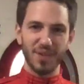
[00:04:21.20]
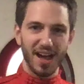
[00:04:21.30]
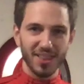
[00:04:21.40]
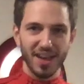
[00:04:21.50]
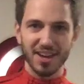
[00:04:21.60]

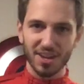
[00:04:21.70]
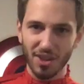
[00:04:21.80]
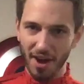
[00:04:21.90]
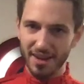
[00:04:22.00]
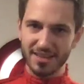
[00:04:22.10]
I like it a
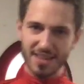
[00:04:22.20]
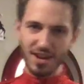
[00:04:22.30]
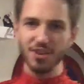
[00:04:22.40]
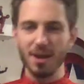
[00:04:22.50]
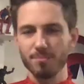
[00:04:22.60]
lot. It's
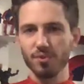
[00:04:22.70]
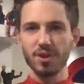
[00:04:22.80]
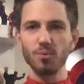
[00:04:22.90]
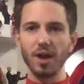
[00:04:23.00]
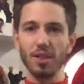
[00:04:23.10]
held up
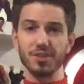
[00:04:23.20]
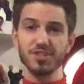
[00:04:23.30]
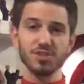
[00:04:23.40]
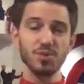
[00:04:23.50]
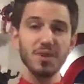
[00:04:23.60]
pretty well. The
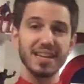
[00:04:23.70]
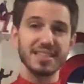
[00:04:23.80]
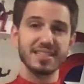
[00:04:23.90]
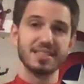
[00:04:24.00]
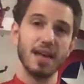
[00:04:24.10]
suit
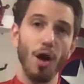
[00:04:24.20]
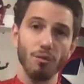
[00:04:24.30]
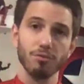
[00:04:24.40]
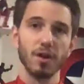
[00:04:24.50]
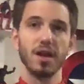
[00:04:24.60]

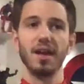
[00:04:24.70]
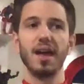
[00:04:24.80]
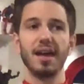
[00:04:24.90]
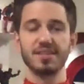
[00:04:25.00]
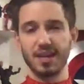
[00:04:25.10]
itself
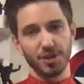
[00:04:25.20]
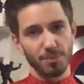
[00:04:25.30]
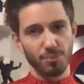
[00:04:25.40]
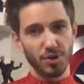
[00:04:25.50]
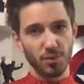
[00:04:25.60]
has held
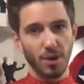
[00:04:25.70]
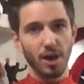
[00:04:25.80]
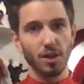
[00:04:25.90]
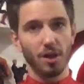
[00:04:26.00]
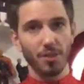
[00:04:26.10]
up pretty
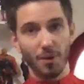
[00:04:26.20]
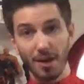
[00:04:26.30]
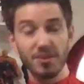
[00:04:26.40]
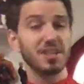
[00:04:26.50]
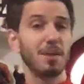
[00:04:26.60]
well, although
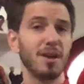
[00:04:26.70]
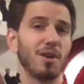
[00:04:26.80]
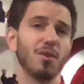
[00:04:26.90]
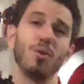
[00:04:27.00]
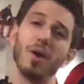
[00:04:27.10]
every time I
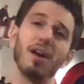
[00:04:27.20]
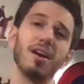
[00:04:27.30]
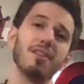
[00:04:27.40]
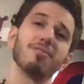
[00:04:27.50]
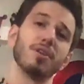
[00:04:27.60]
go to wear
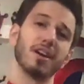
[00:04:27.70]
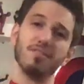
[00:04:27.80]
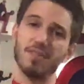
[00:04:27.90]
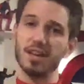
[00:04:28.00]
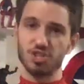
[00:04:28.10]
it for a
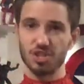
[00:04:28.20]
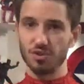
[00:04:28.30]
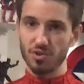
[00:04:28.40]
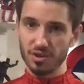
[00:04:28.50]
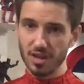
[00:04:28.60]
convention
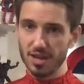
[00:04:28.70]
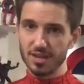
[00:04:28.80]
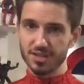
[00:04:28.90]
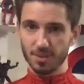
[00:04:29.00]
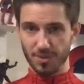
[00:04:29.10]
or
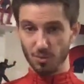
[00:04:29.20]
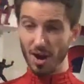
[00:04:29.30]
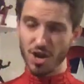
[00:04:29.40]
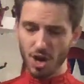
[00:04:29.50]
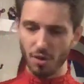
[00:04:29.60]
something where
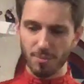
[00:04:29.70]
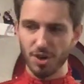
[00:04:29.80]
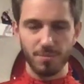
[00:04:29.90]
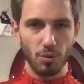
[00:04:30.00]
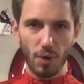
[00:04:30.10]
I know I'm
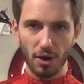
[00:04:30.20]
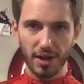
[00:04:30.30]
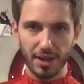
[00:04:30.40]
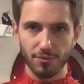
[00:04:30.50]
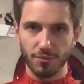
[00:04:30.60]
going to be
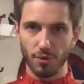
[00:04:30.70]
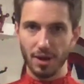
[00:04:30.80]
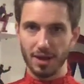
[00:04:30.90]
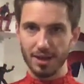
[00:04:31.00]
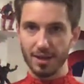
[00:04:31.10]
wearing it for
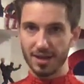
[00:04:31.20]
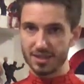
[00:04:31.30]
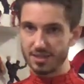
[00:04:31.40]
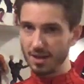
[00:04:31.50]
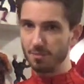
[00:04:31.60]
an
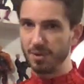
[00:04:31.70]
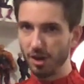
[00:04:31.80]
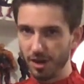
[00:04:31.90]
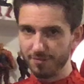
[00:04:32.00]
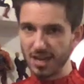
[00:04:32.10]
extended
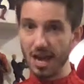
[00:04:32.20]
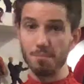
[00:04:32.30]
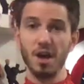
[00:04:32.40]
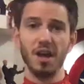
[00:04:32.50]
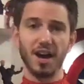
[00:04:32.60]
period of
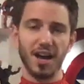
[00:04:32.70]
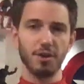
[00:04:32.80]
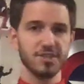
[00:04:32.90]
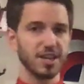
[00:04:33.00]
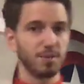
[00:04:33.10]
time, I
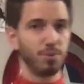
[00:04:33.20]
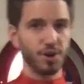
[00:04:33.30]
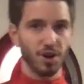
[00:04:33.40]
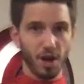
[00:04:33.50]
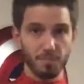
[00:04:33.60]
always like to
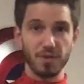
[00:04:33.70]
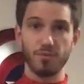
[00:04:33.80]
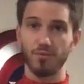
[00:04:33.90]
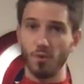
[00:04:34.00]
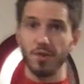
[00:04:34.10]
put it on
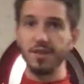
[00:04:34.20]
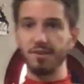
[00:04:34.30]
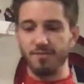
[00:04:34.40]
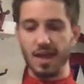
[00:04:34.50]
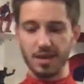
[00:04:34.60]
before the
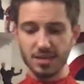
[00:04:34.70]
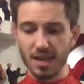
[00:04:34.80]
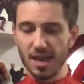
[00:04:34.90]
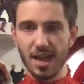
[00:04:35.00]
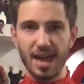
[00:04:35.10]
event
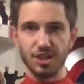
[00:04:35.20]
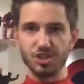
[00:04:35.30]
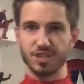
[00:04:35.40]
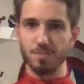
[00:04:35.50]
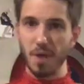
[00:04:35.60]
and
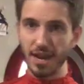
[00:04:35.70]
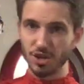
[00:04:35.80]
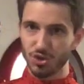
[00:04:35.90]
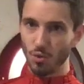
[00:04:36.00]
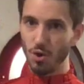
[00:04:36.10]
just make
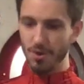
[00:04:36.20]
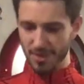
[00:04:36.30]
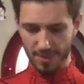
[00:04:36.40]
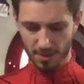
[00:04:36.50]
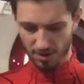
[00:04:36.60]
sure
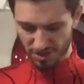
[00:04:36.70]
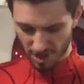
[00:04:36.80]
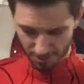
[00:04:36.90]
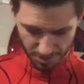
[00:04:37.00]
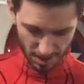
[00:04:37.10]
that there's
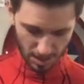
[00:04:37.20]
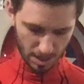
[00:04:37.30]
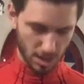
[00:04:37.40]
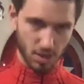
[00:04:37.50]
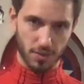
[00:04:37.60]

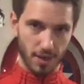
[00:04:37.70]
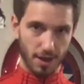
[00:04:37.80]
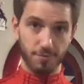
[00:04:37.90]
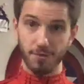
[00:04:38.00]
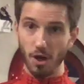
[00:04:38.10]
nothing
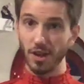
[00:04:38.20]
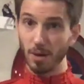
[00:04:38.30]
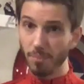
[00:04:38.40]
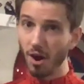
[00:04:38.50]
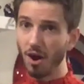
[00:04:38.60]
like falling
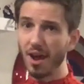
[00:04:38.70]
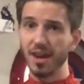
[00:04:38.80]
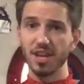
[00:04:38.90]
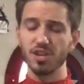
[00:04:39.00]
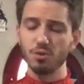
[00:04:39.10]
apart,
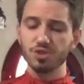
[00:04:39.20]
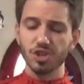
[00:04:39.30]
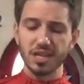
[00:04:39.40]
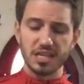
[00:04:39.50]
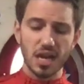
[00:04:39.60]
and it
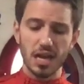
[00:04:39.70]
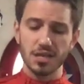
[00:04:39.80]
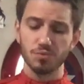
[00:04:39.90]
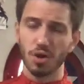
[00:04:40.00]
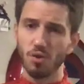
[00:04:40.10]
usually
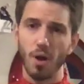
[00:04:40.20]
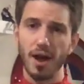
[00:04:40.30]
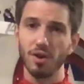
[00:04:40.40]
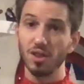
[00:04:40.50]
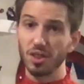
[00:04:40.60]
does
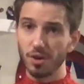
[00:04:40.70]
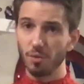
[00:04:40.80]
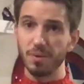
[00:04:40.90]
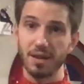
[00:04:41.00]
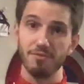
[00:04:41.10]
require a
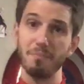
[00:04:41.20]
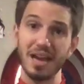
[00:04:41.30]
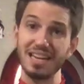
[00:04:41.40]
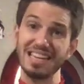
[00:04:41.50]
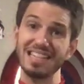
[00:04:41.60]
little bit of
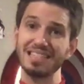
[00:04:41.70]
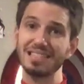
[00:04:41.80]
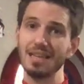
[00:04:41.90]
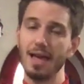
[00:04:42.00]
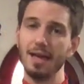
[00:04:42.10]

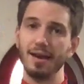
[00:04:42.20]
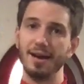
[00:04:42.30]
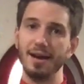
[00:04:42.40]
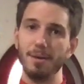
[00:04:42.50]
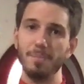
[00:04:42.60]
maintenance
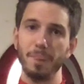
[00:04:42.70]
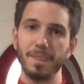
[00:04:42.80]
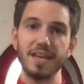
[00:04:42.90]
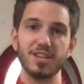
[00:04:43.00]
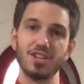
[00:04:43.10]

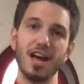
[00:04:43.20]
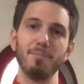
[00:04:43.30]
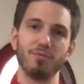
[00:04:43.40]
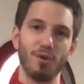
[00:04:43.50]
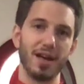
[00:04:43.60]
each time
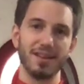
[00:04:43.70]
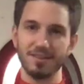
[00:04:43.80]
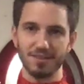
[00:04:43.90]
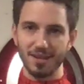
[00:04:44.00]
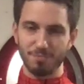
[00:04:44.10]
before I
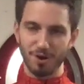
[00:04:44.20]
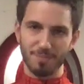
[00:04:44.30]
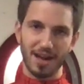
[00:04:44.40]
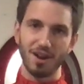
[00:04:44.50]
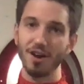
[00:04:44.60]
put it
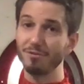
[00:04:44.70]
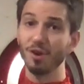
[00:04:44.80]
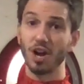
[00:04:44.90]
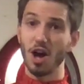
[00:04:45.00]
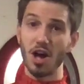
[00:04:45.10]
back on
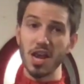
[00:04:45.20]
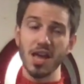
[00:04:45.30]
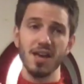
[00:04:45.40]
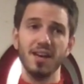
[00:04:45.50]
for a con.